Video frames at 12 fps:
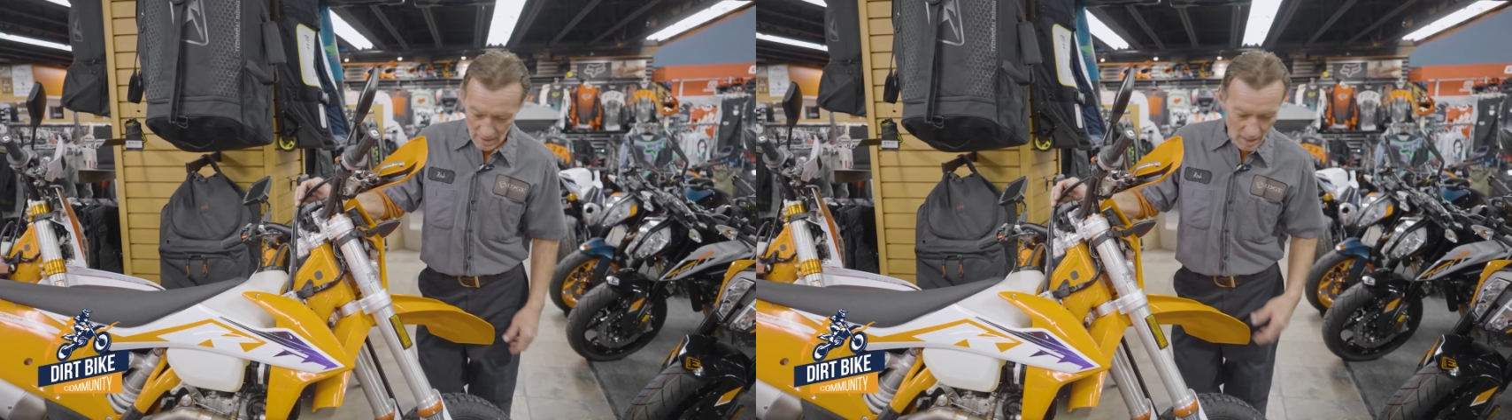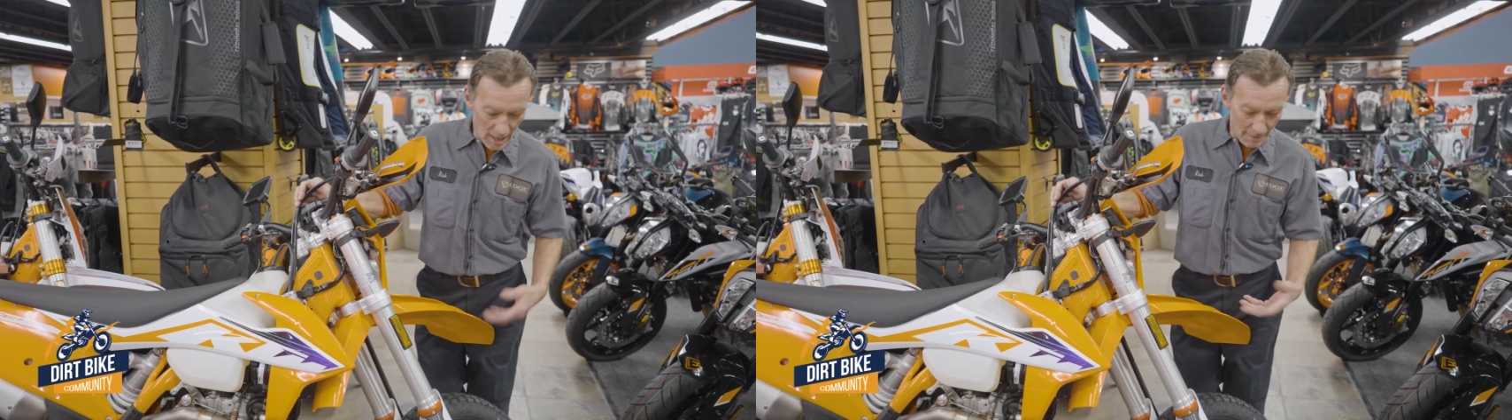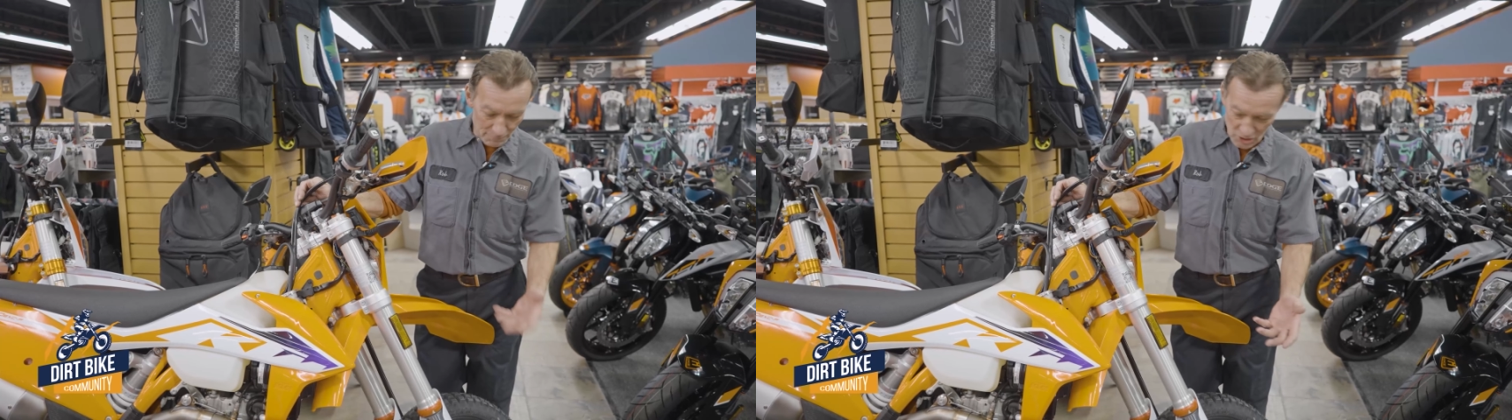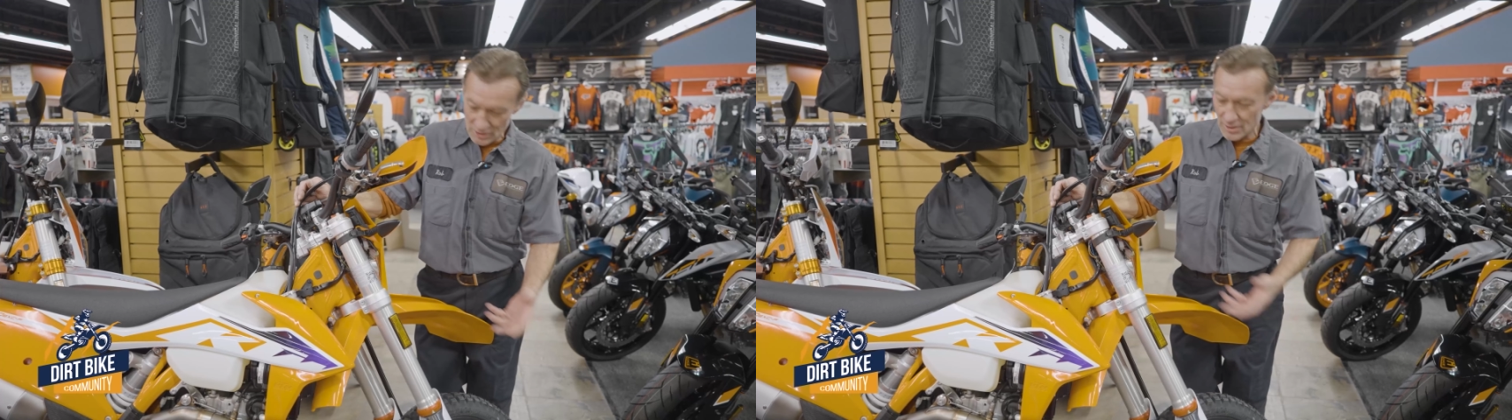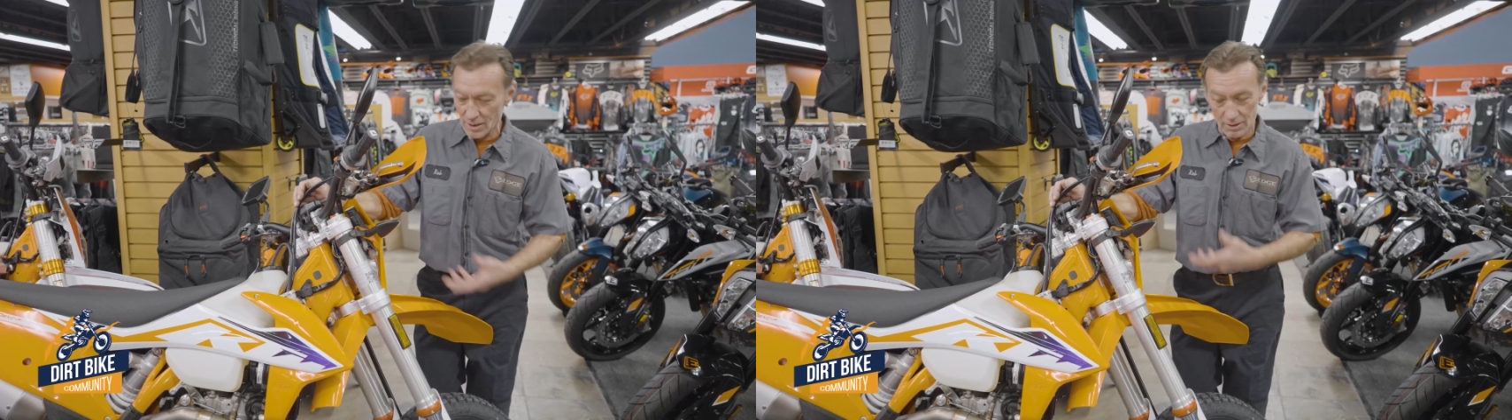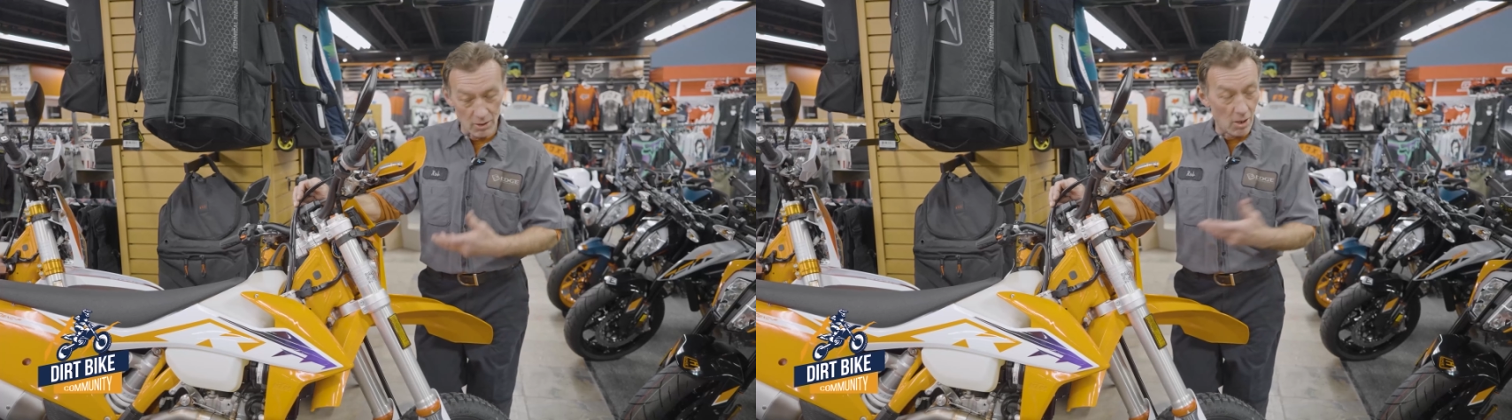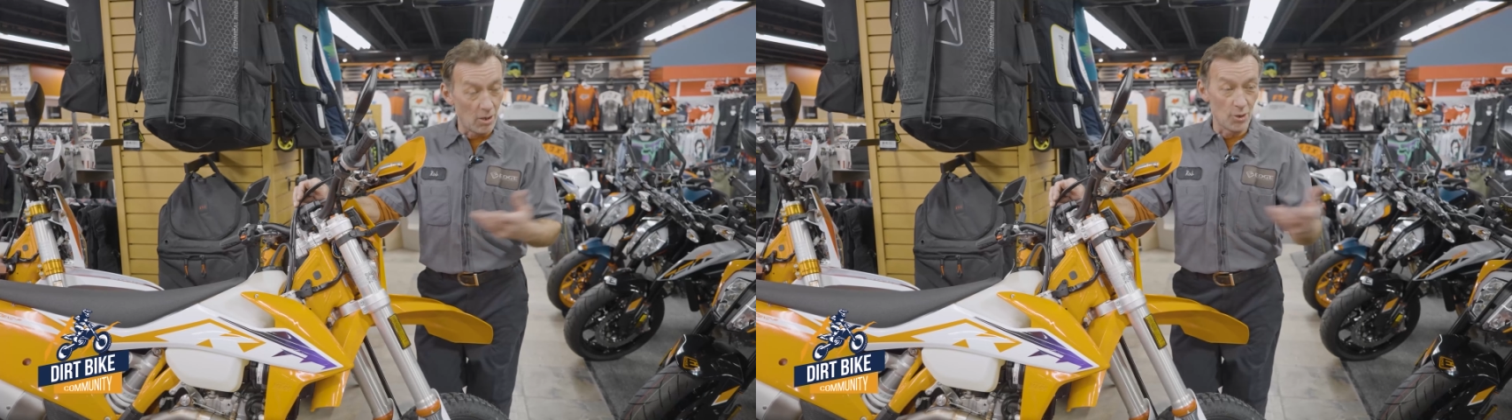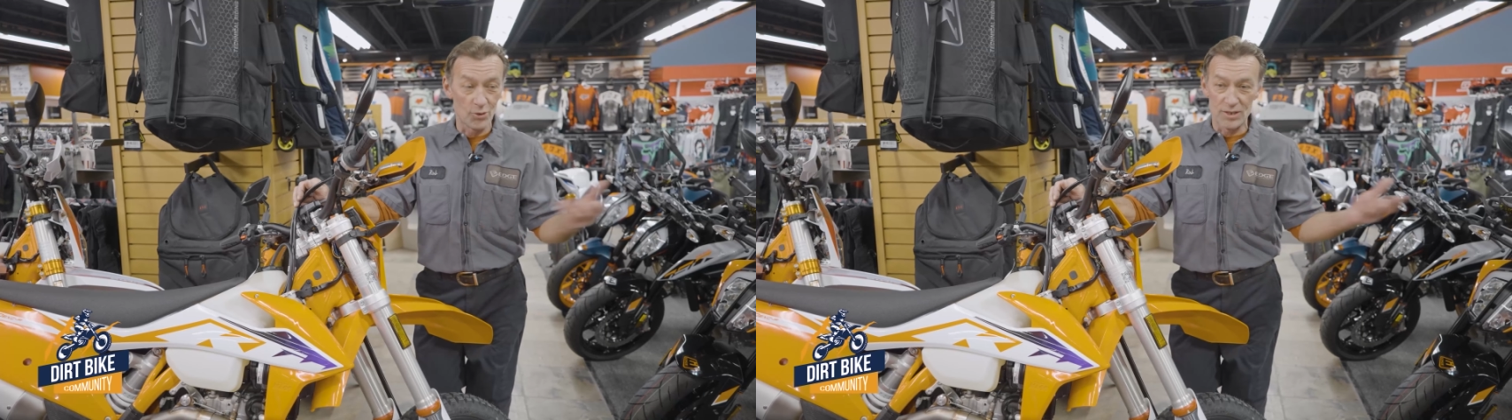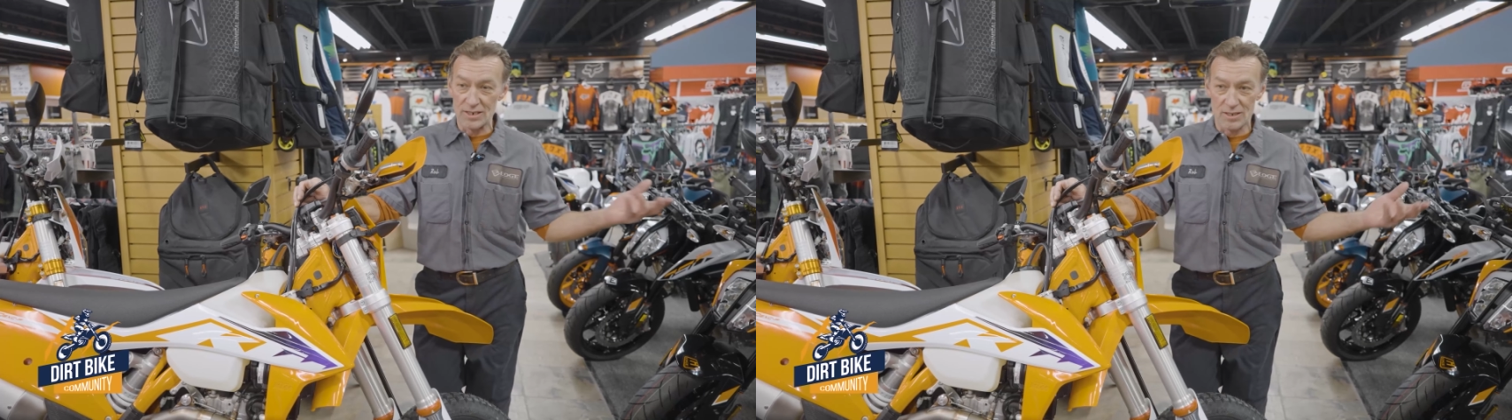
options on all these